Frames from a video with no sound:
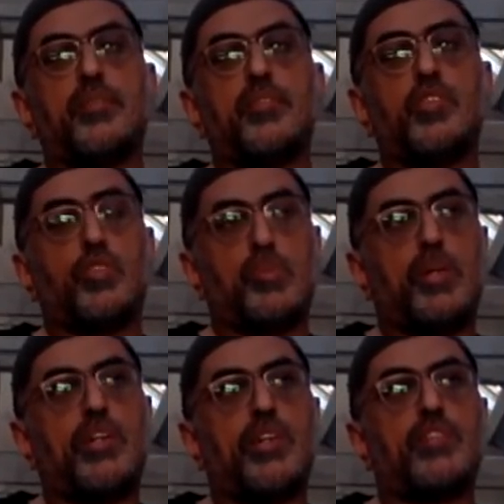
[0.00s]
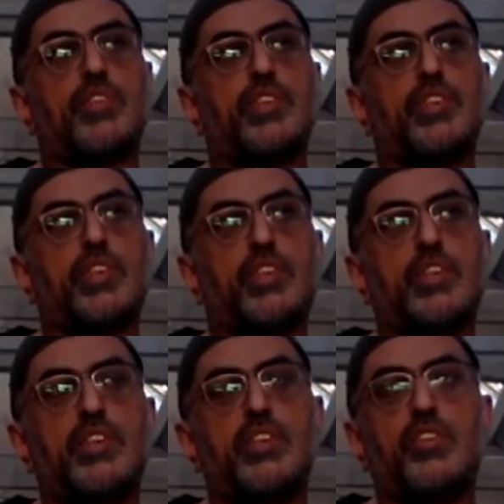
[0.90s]
So it's a parallel reading.
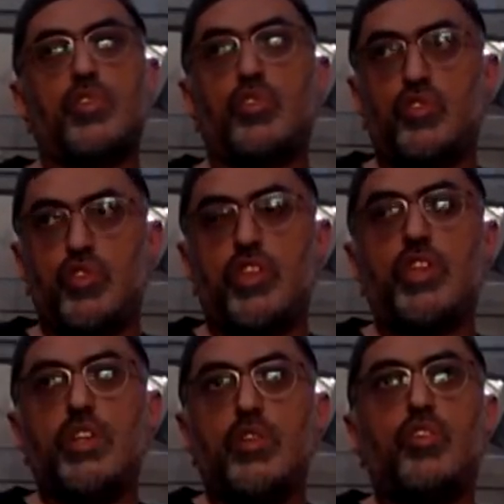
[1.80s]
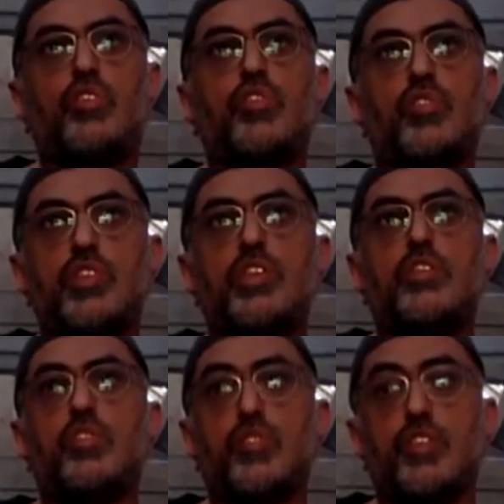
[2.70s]
So you should read
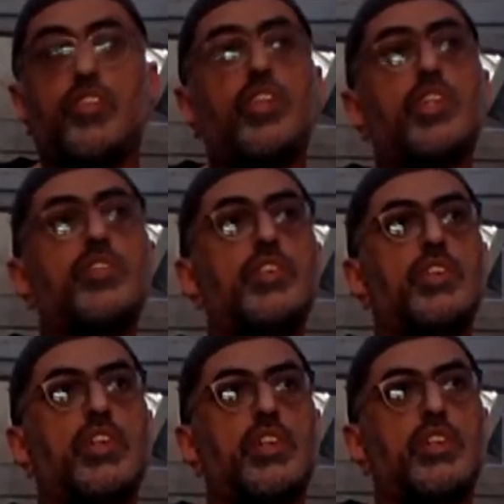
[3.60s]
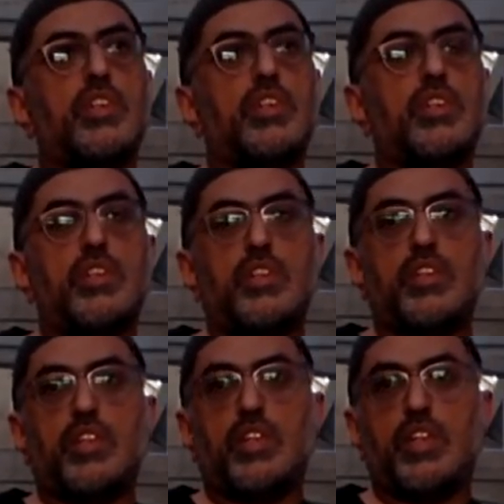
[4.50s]
just for the sake of reading,
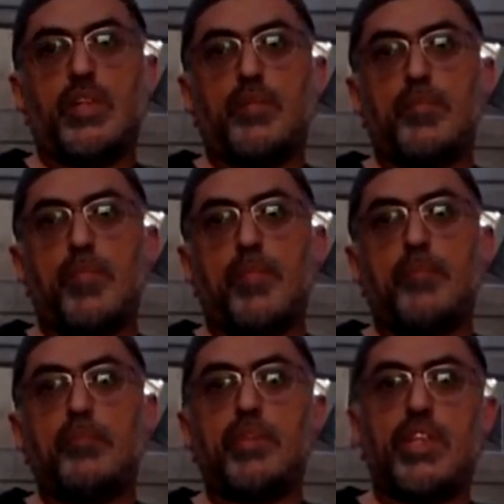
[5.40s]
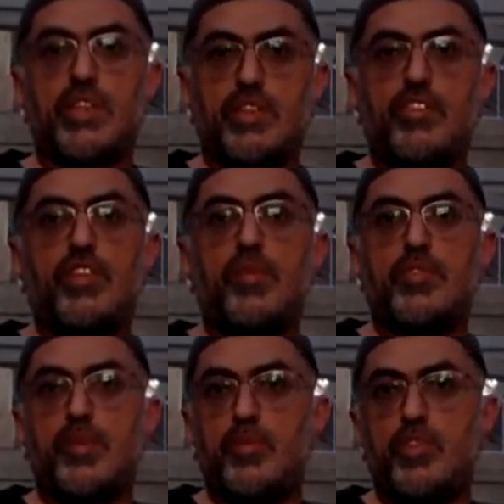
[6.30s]
but then at the same
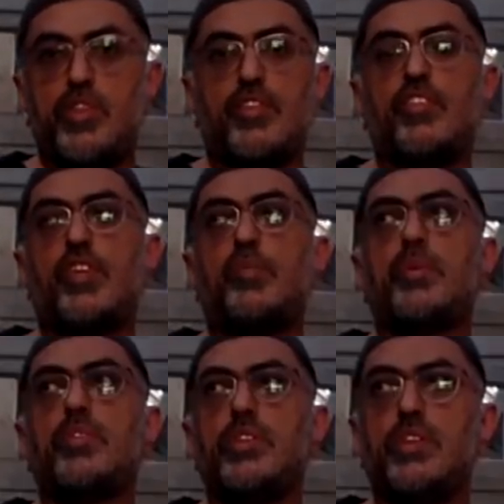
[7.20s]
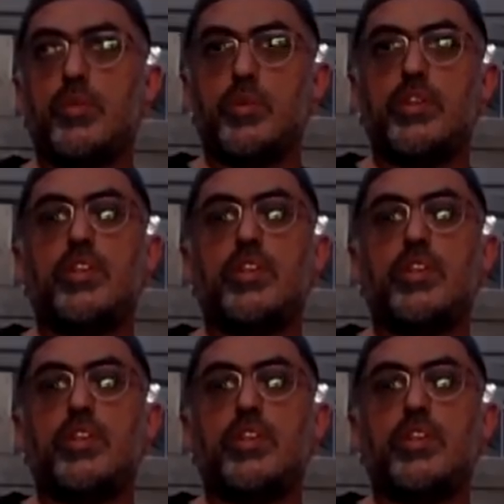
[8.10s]
time you should have a separate reading